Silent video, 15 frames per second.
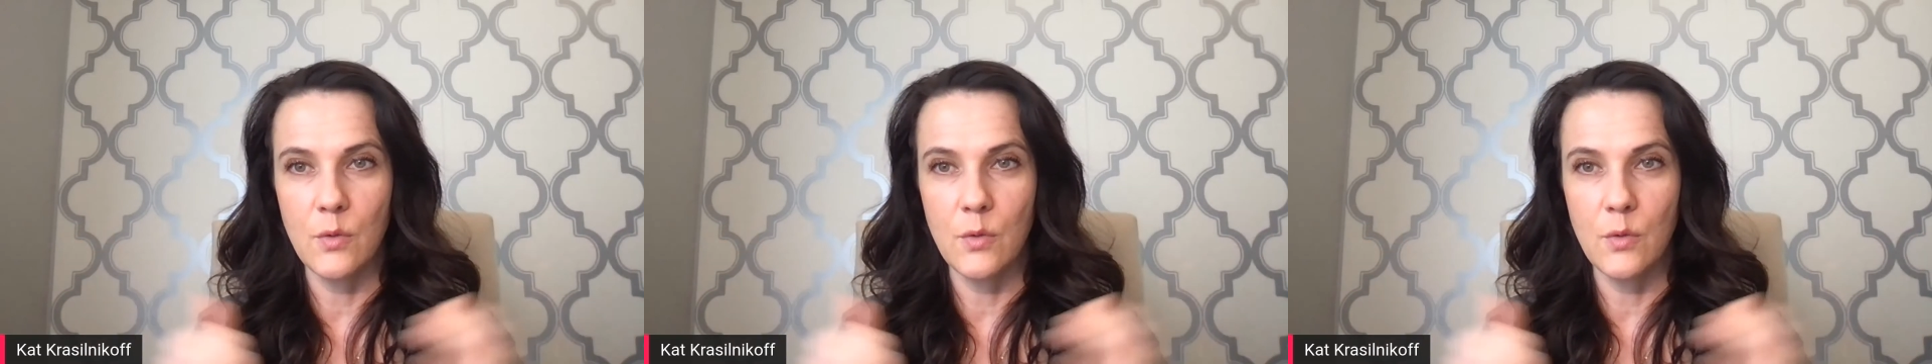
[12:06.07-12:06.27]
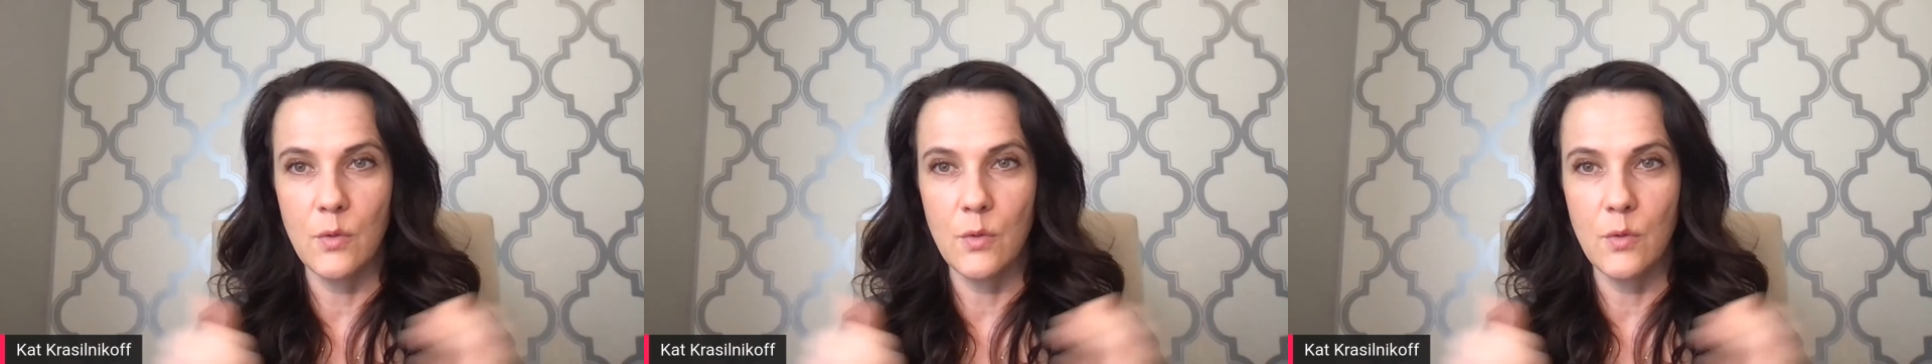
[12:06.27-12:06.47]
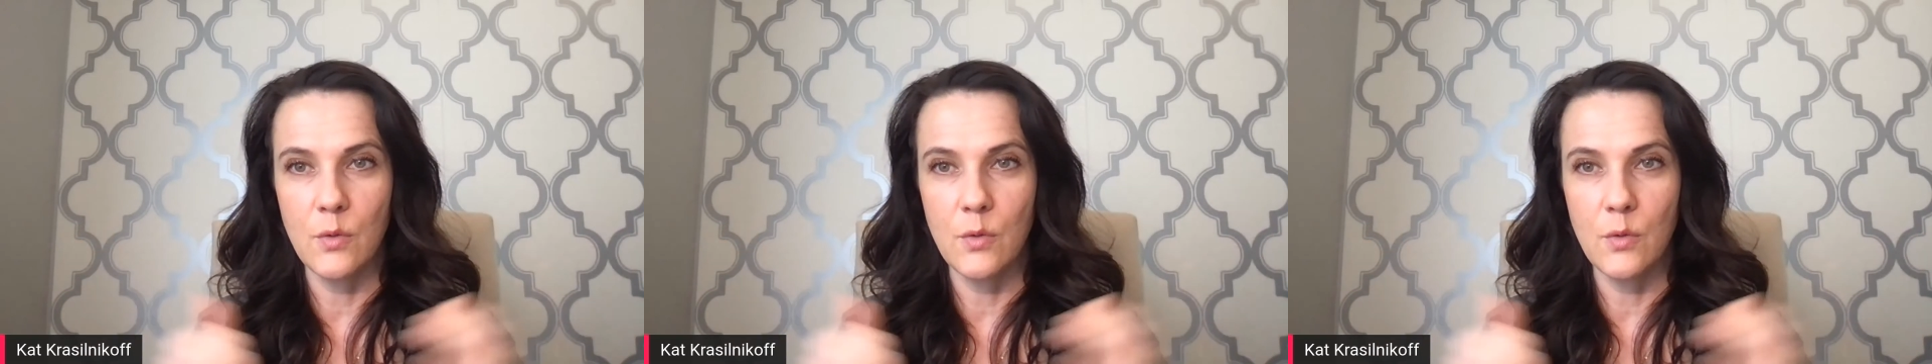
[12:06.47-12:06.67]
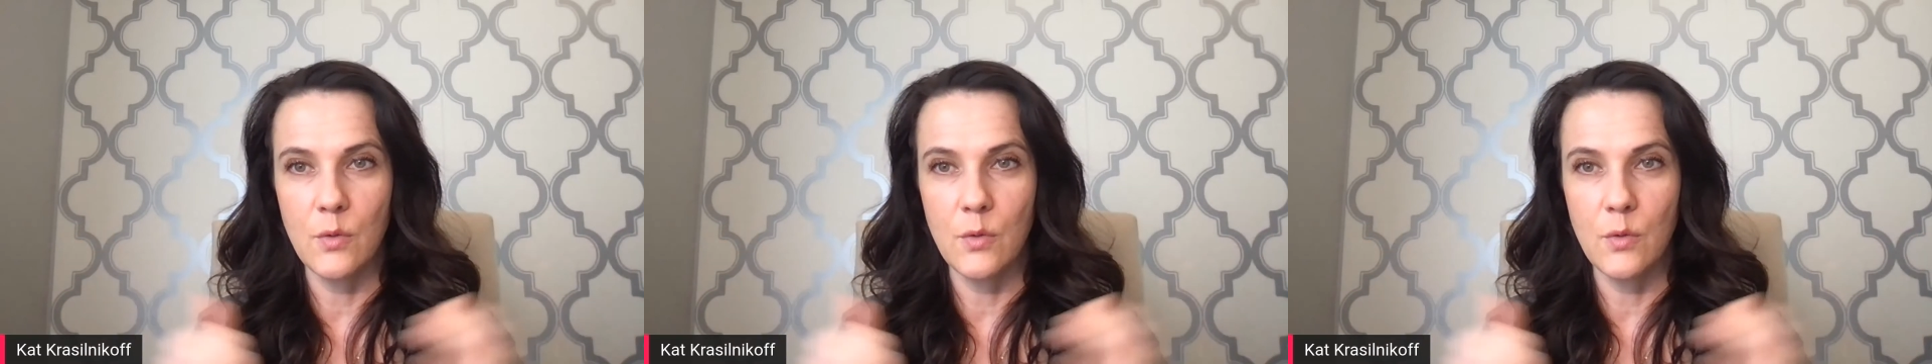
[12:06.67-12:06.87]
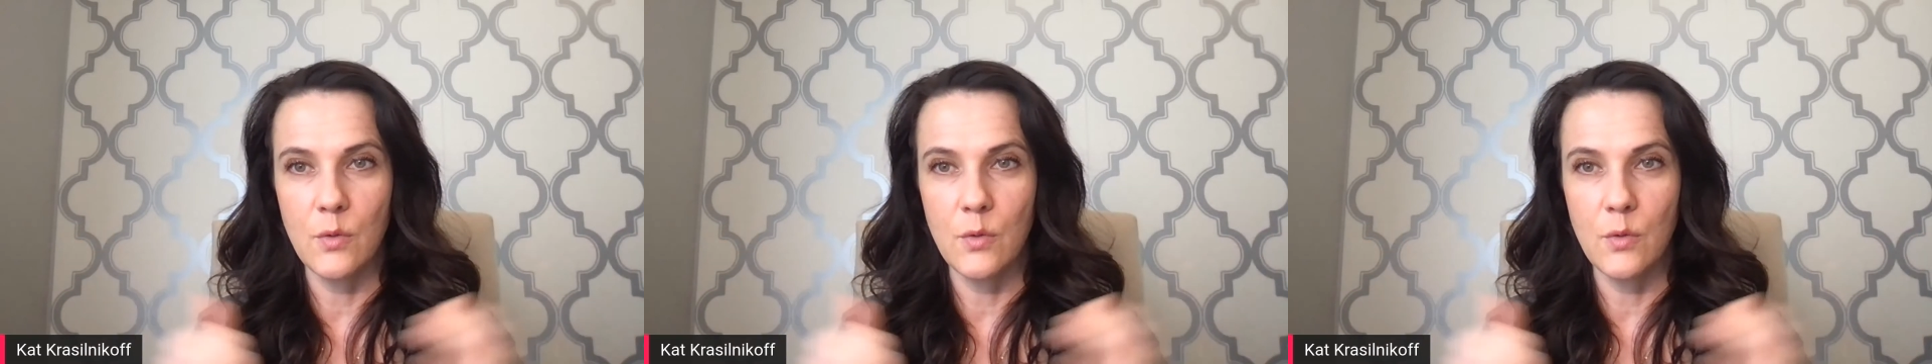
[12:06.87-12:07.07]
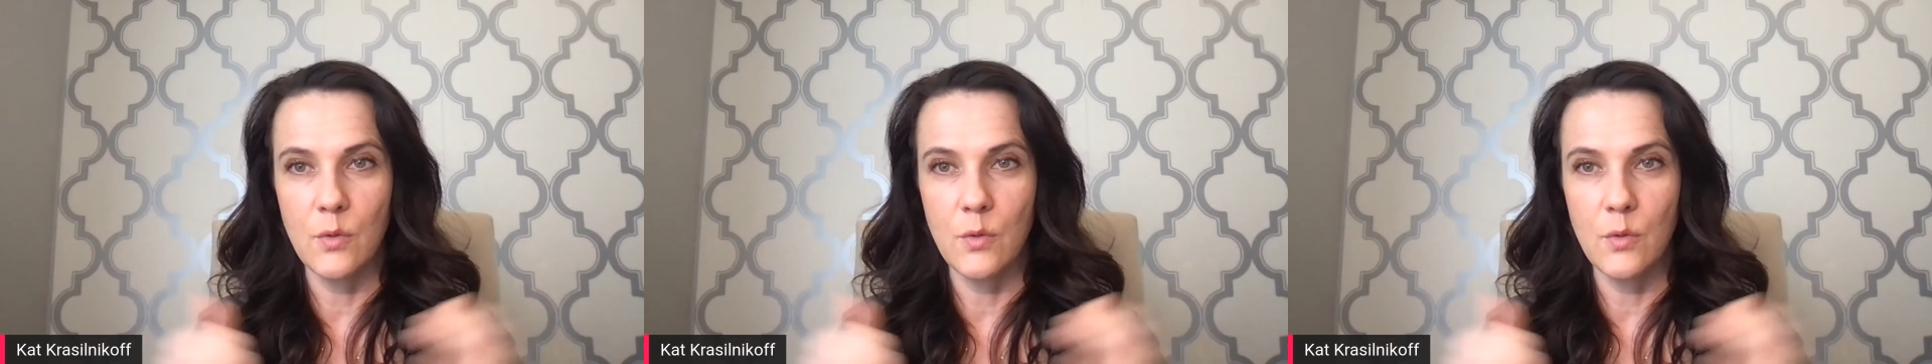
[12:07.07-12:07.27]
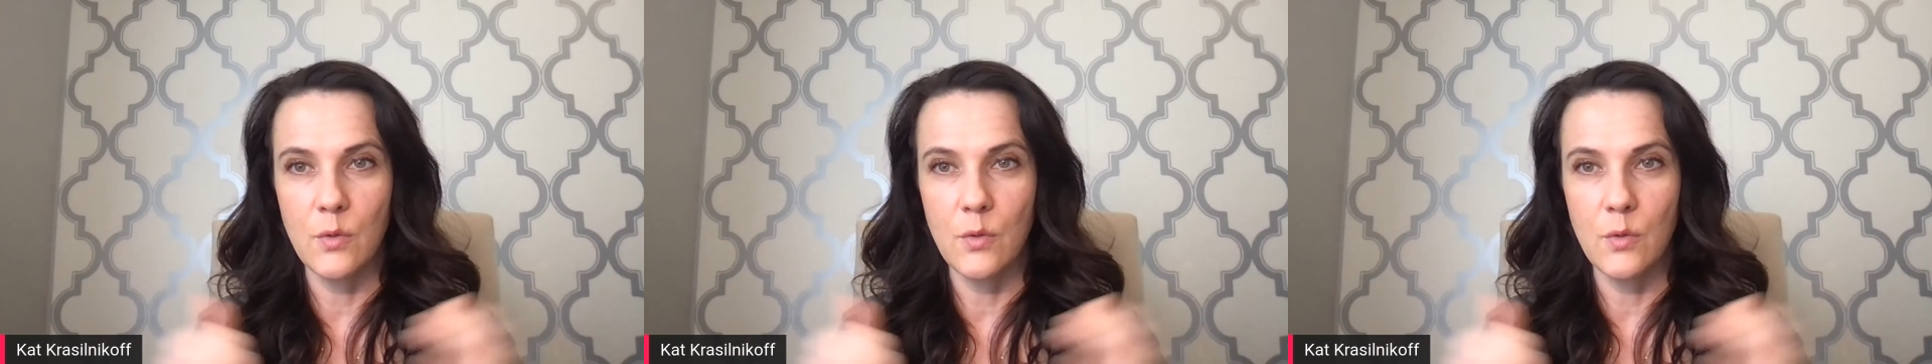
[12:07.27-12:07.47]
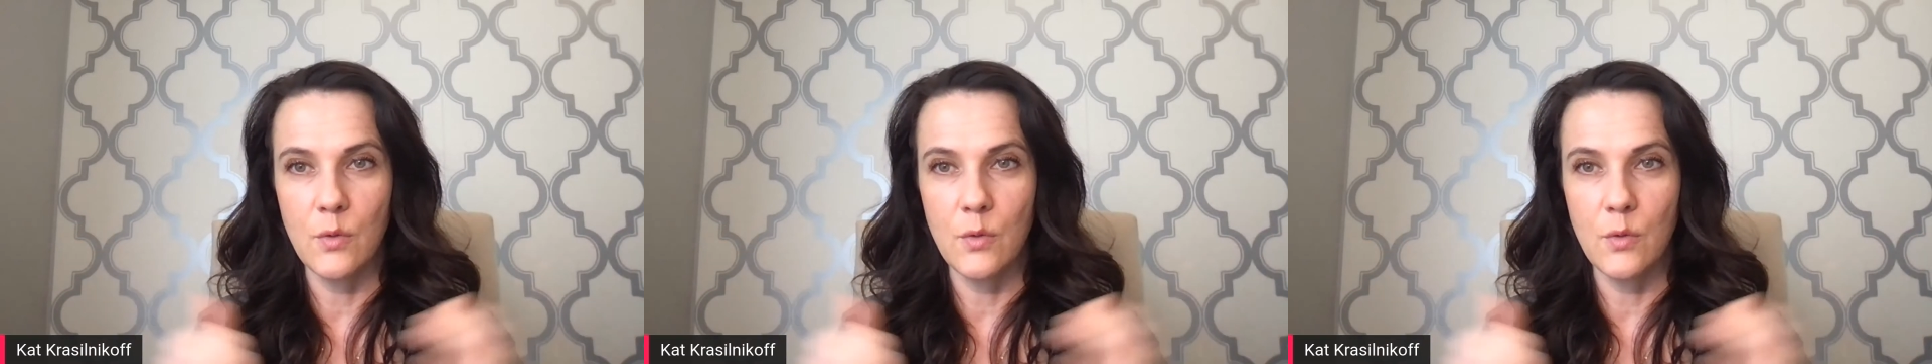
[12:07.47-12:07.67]
And second way that I
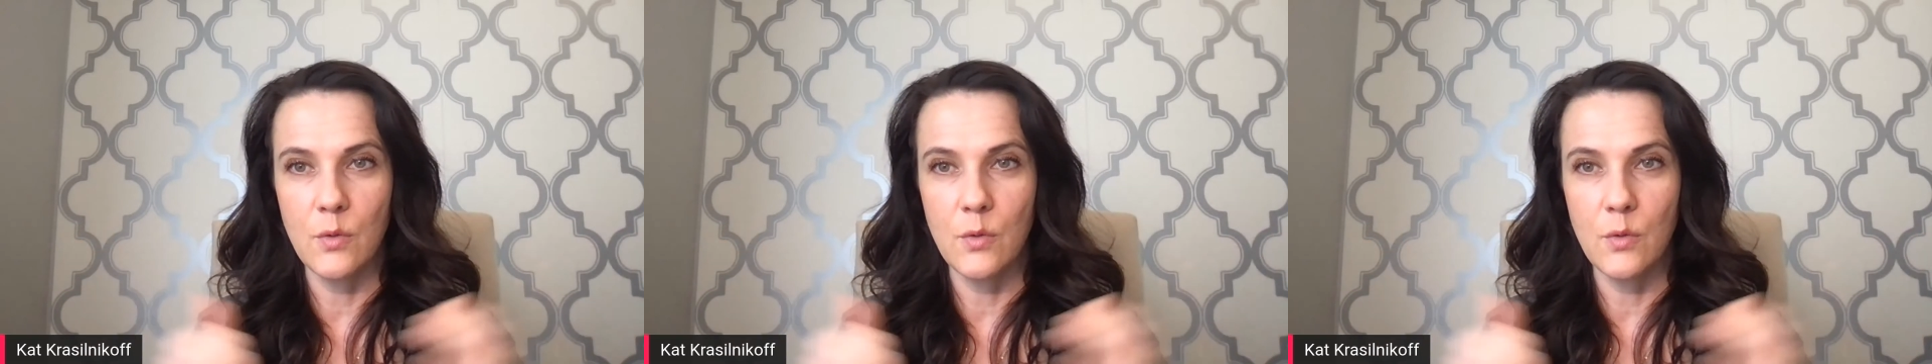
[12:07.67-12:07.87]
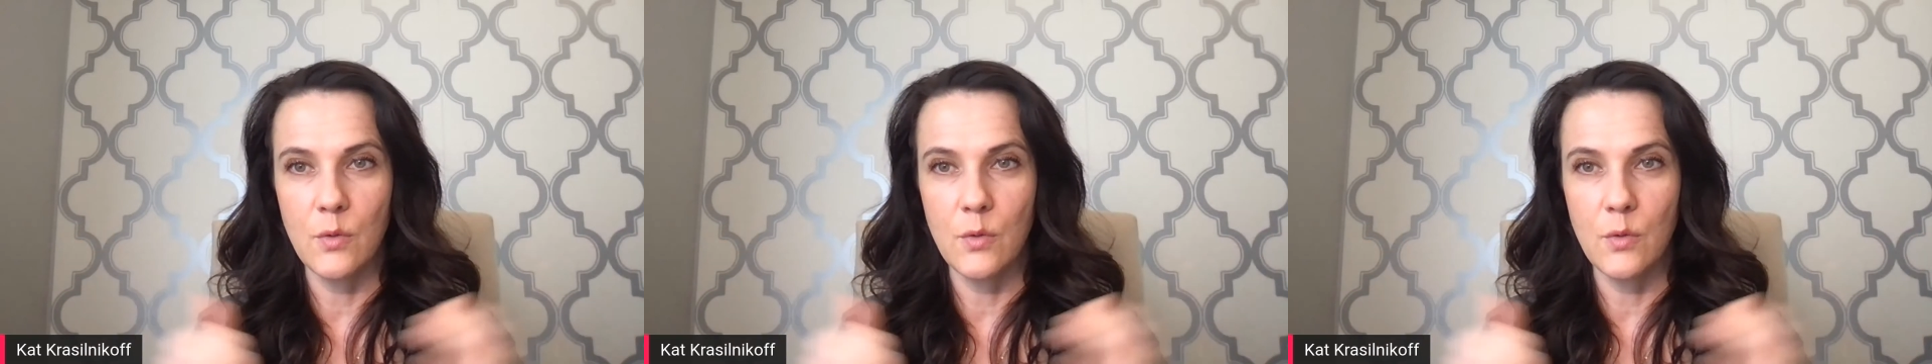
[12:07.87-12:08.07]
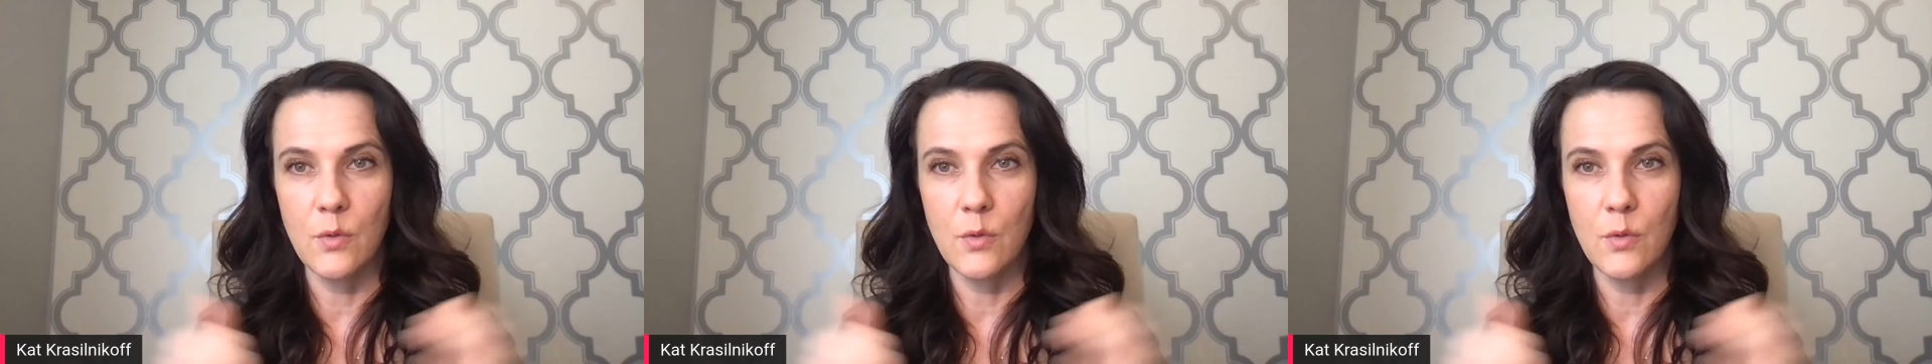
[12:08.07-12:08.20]
just showed you guys,